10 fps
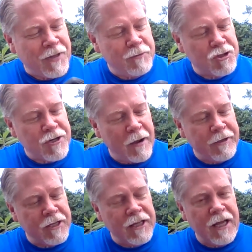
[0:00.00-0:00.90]
just grabbing
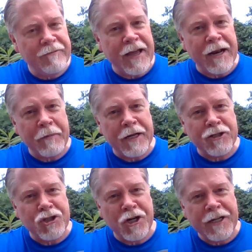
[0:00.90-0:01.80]
the glove, and I'm going to
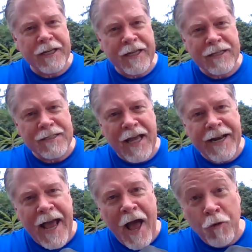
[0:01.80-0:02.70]
turn it inside
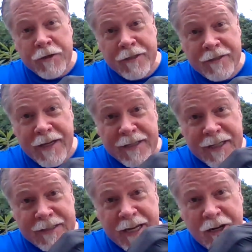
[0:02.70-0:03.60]
out as I
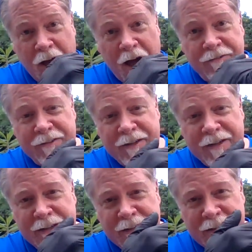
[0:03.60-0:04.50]
take it off.
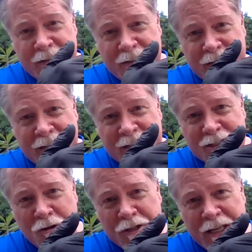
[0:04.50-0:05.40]

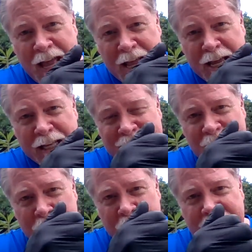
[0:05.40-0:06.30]
So the
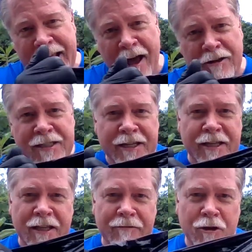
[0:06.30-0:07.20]
contaminated outside of the
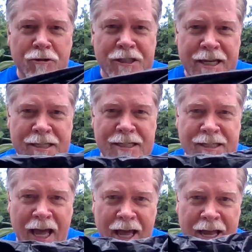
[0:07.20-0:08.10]
glove goes
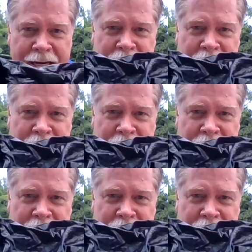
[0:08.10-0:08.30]
inside,